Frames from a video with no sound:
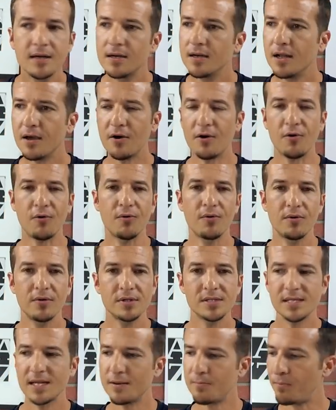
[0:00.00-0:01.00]
No, it's
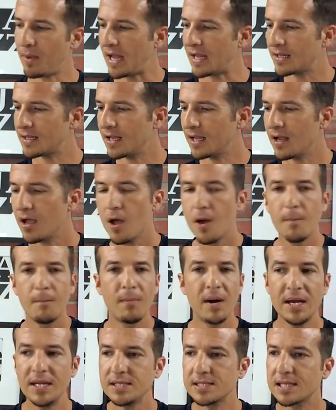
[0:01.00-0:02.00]
not a bad thing.
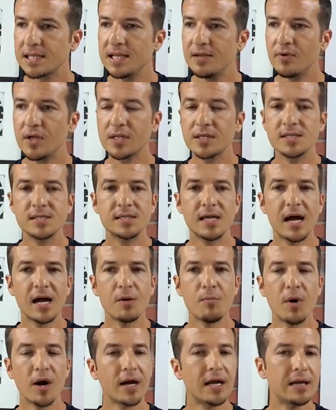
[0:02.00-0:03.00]
Money's leaving the stock
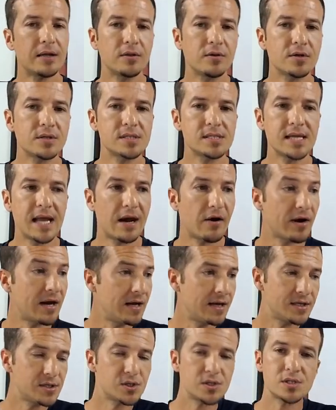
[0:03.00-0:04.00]
market. It looks scary.
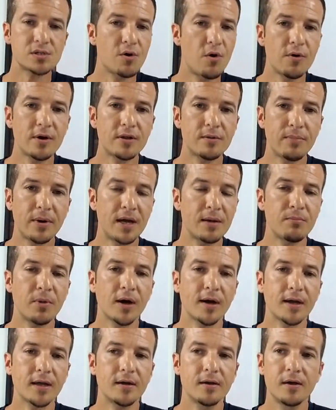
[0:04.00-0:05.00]
It's just going to the bond
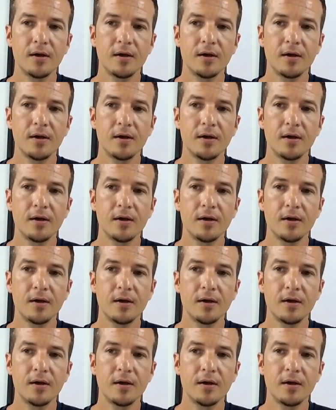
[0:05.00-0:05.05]
market.